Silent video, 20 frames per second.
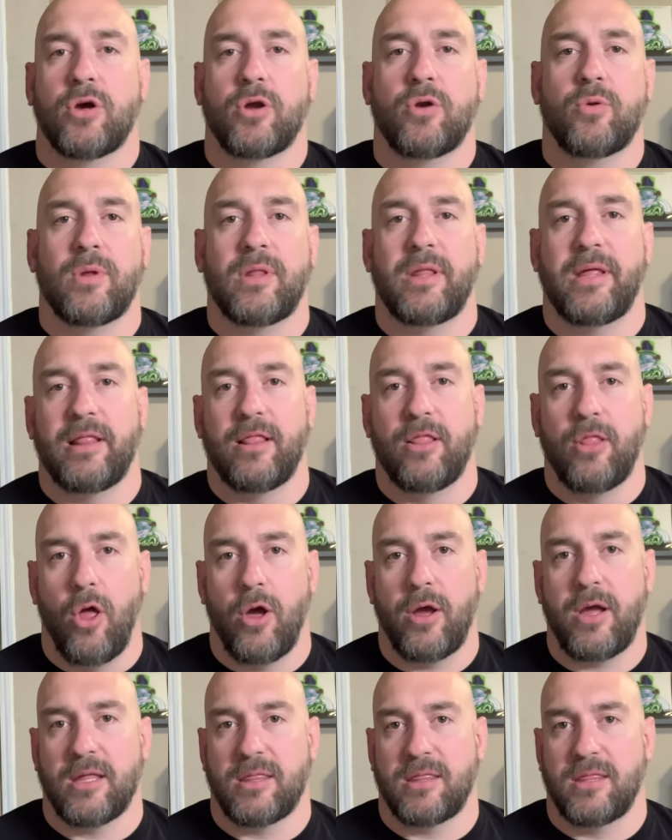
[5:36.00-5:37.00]
you couldn't really
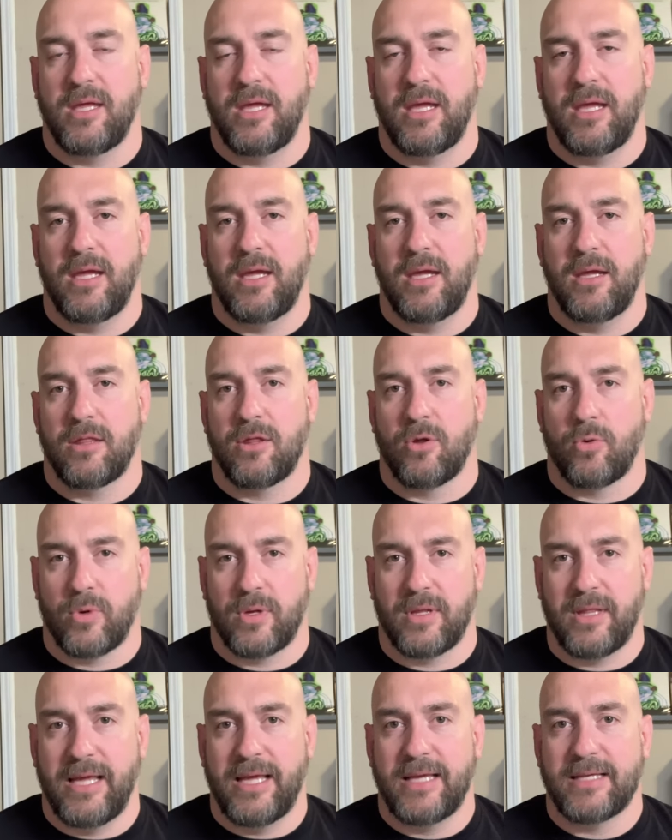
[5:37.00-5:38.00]
look at the
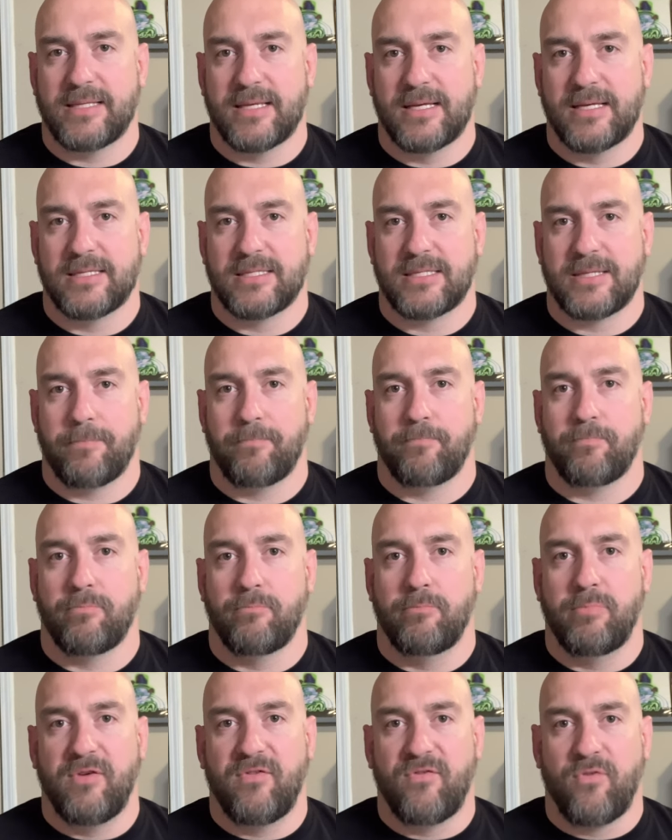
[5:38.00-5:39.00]
releases
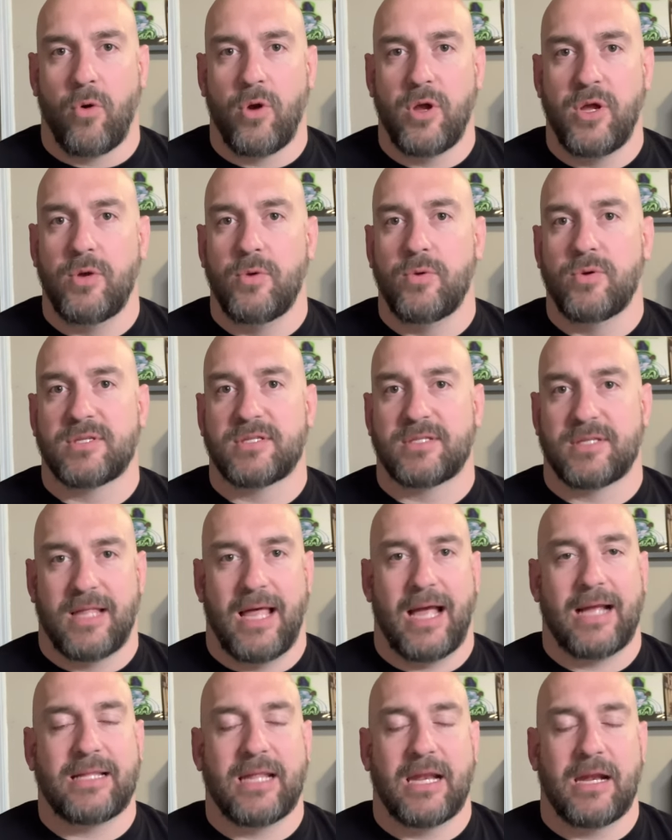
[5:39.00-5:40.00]
before you
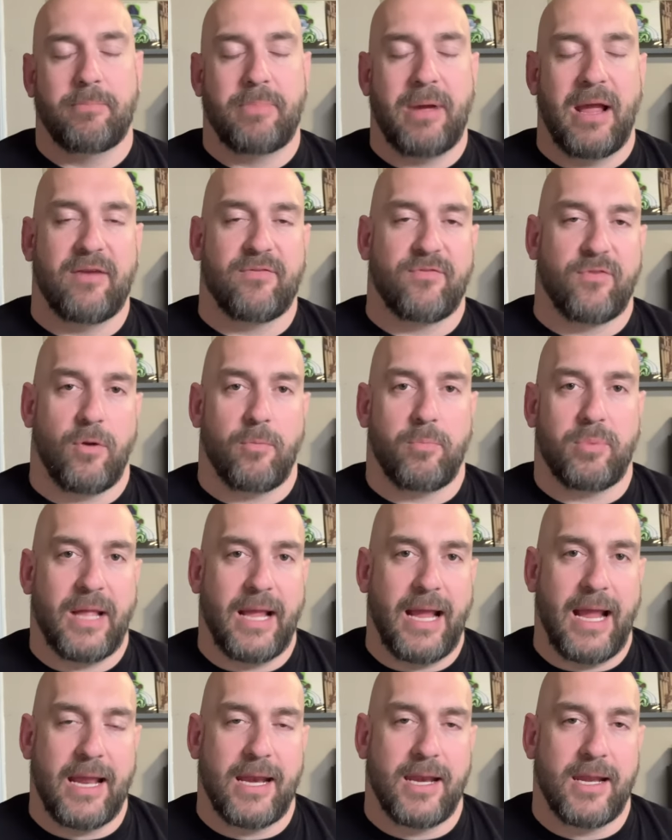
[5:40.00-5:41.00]
selected and paid for
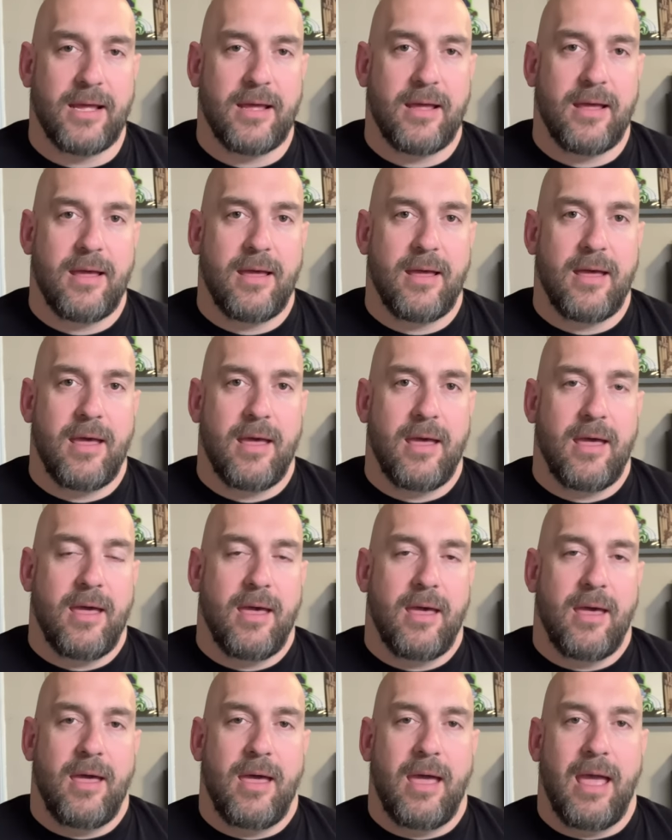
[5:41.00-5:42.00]
a plan.
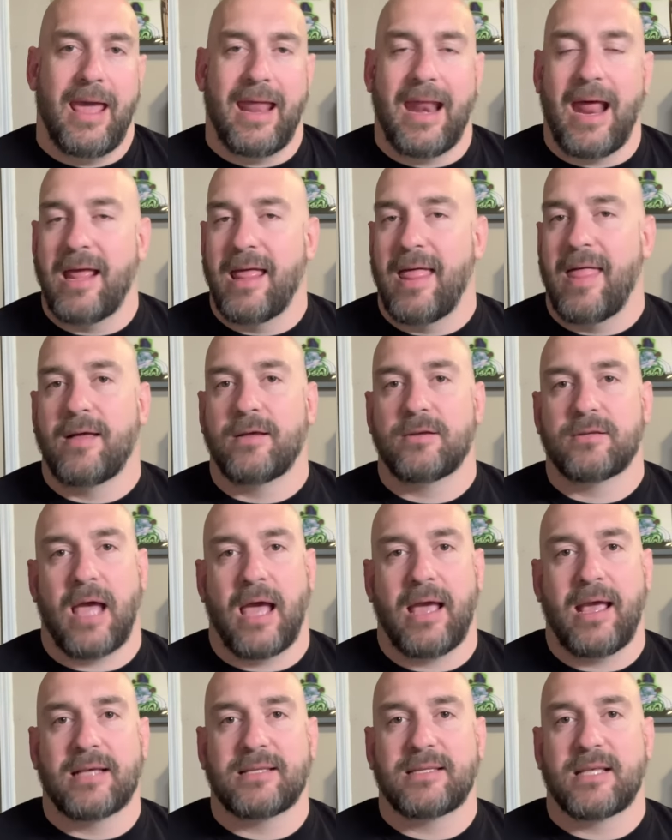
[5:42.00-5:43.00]
And
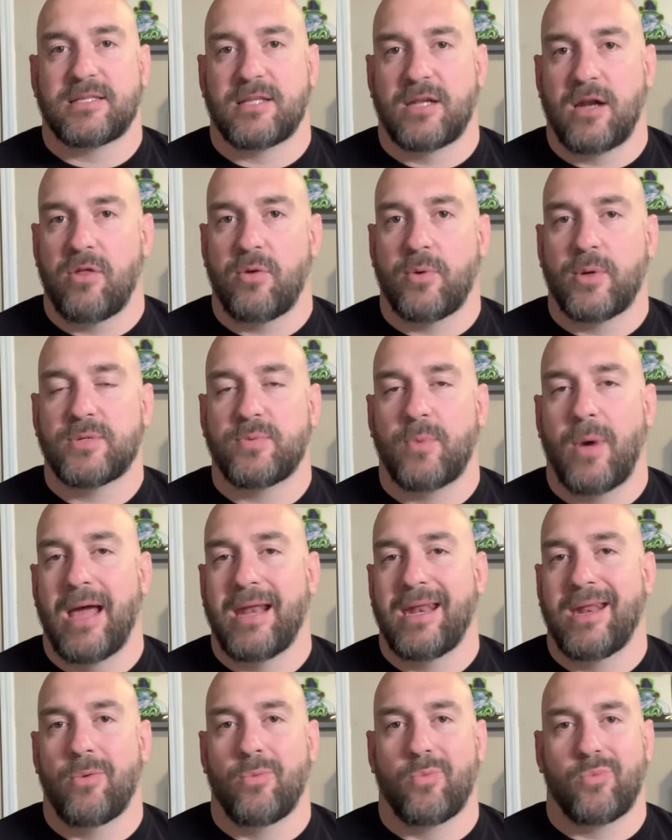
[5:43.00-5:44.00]
I guess that's another
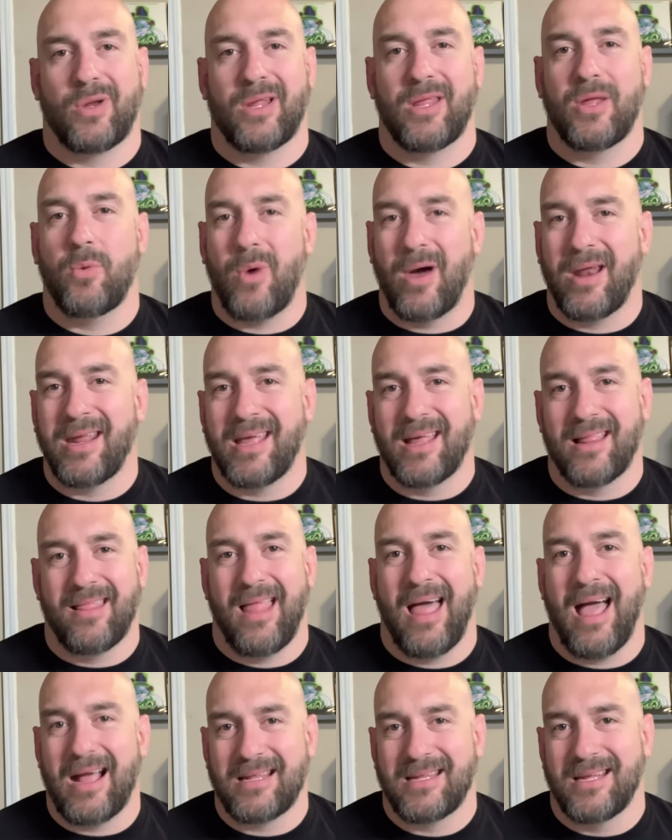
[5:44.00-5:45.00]
reason why I didn't really want to
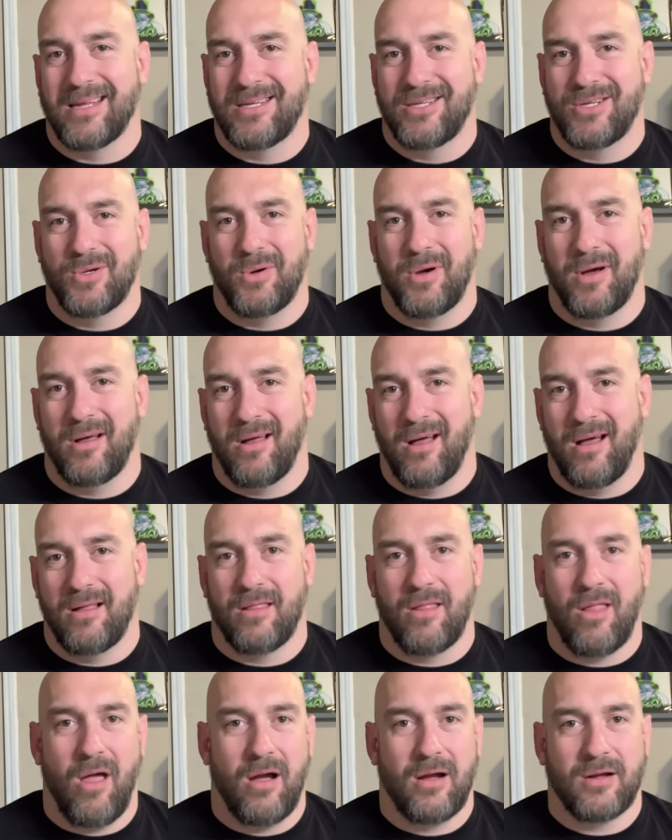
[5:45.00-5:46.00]
get locked into
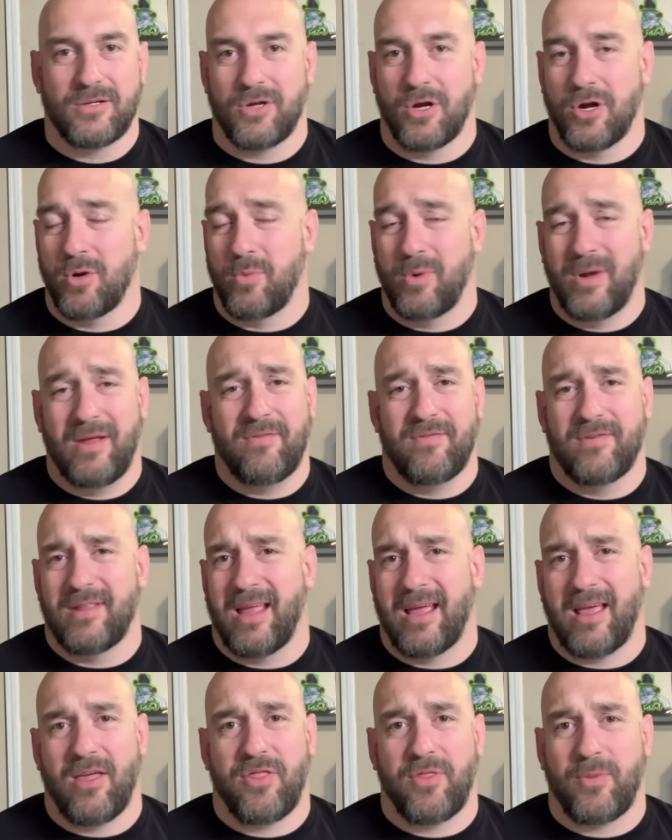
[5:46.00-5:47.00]
a long-term,
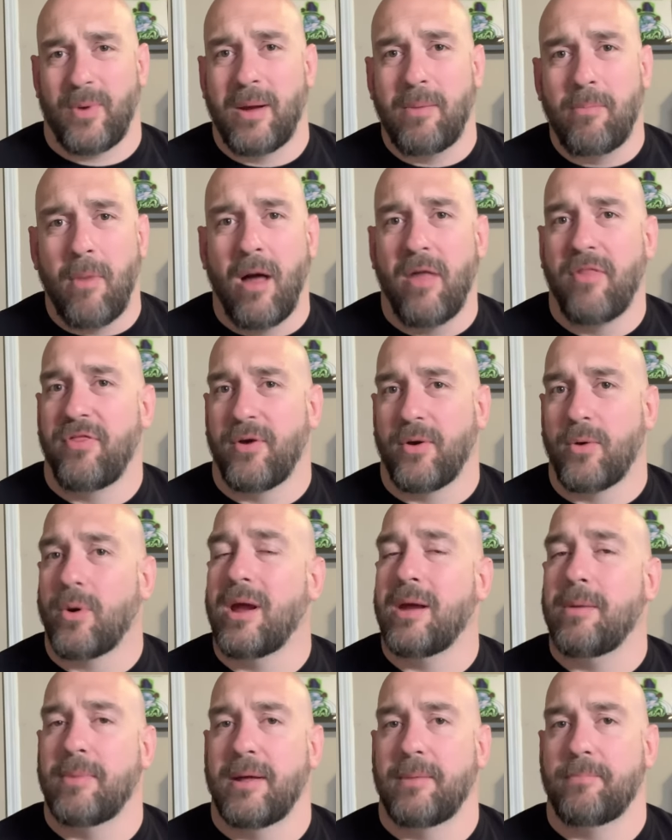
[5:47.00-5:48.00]
even like a 3-month
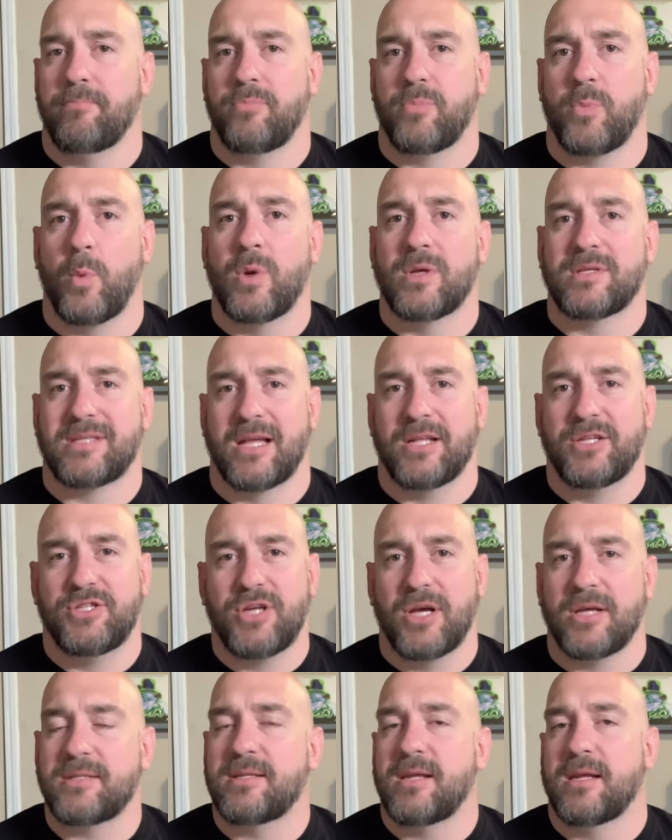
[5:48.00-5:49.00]
agreement, was
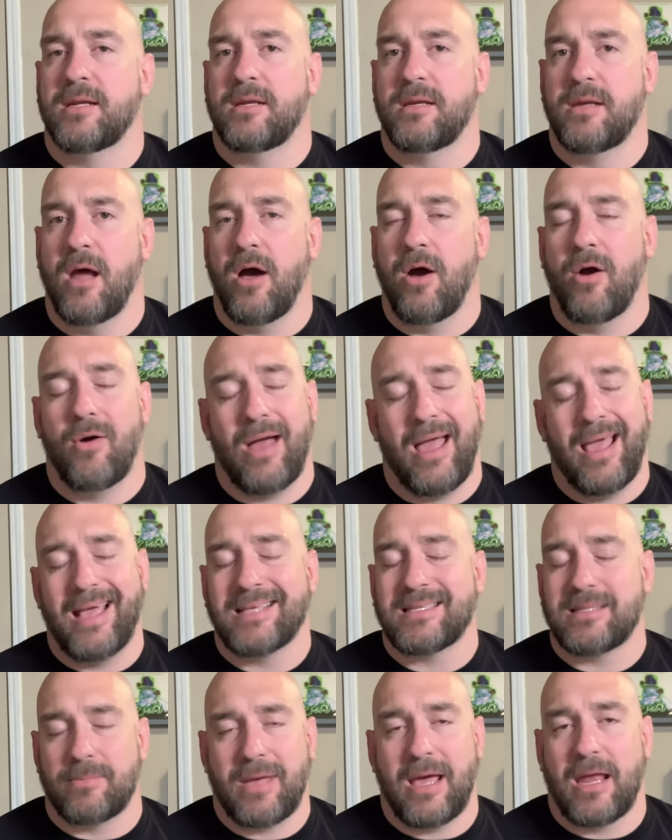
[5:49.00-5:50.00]
I just didn't know.
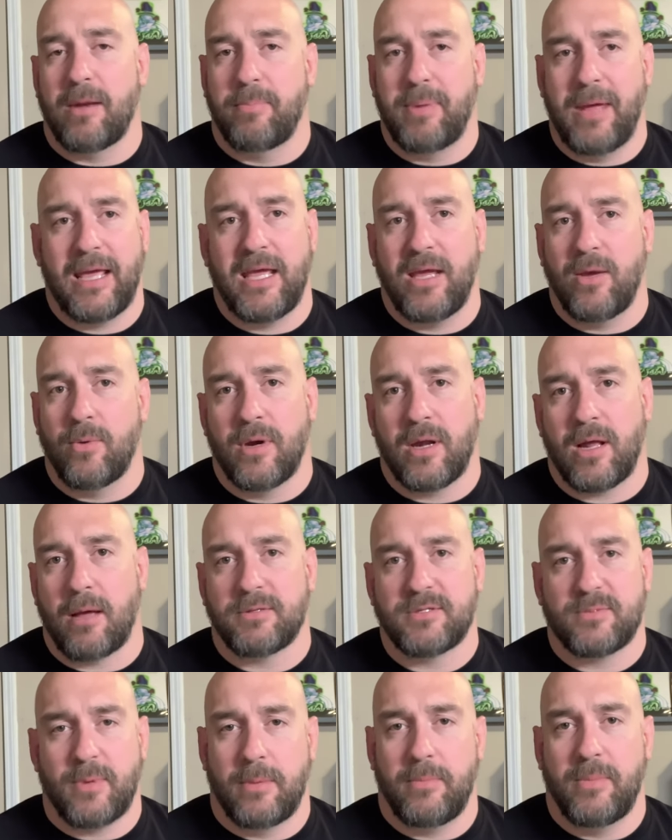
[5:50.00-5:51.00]
I guess I'm kind of picky
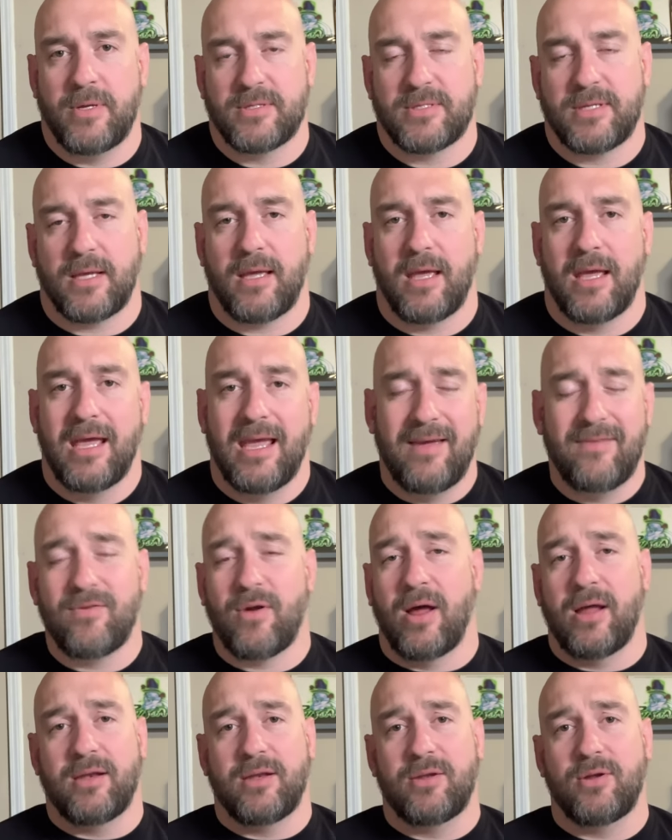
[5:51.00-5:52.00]
when it comes to my music,
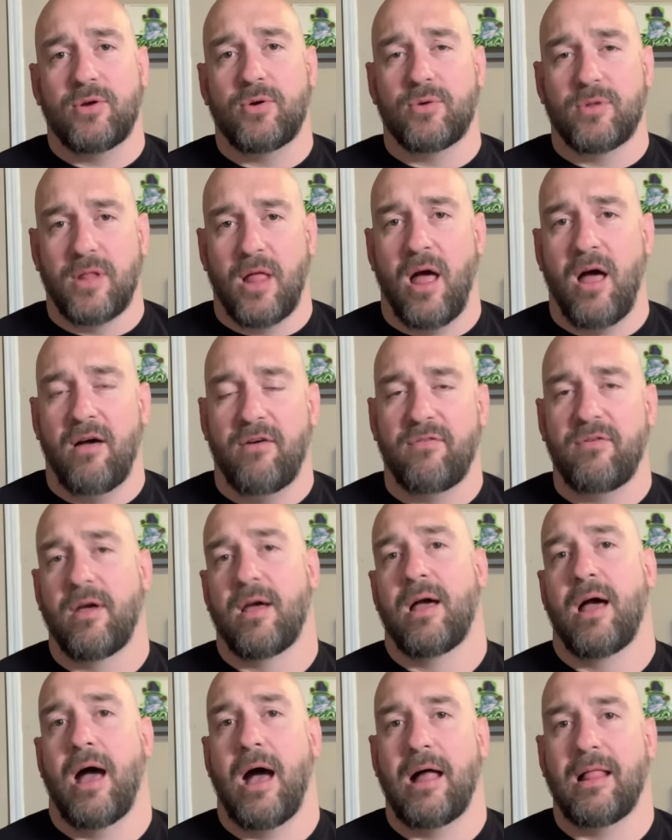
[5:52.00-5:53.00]
even though I do
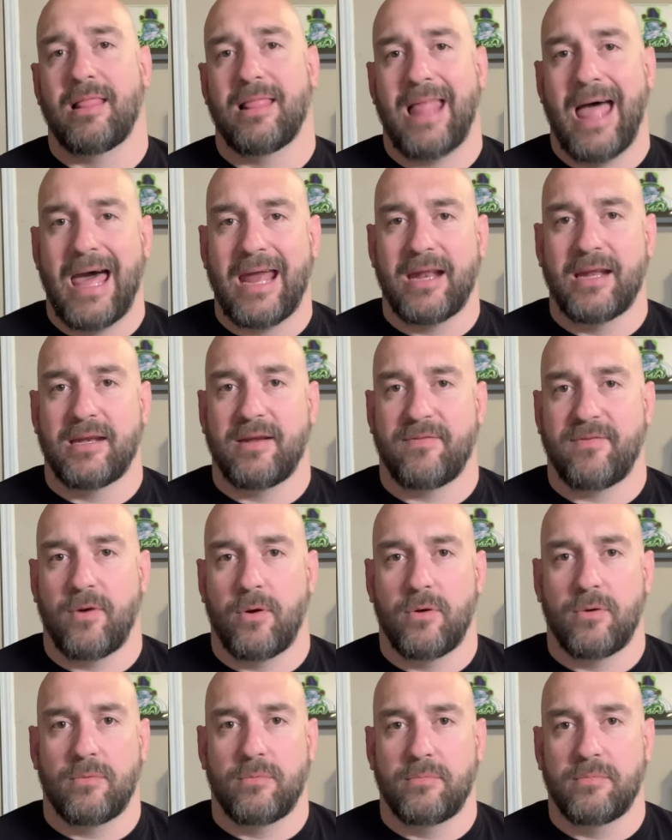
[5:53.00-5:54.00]
love a lot of
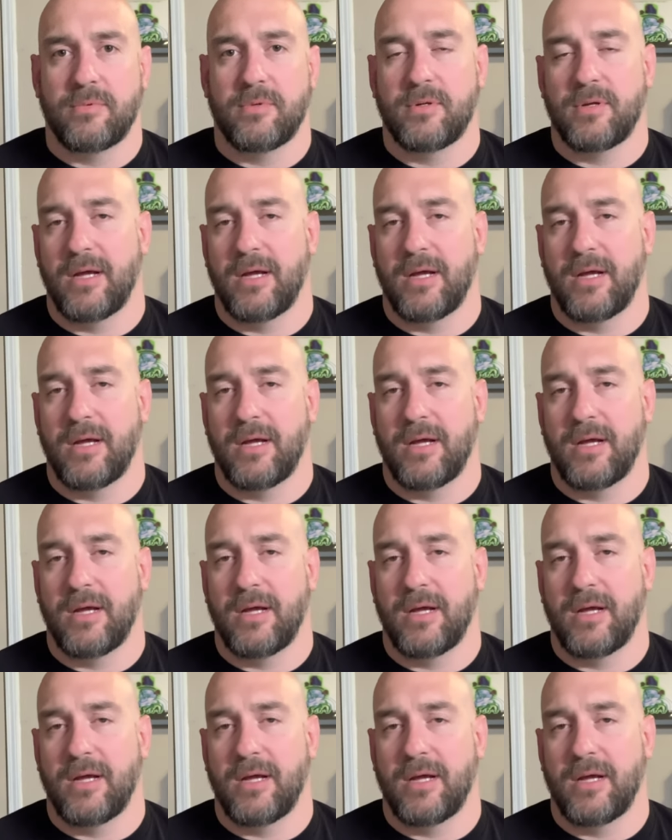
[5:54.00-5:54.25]
different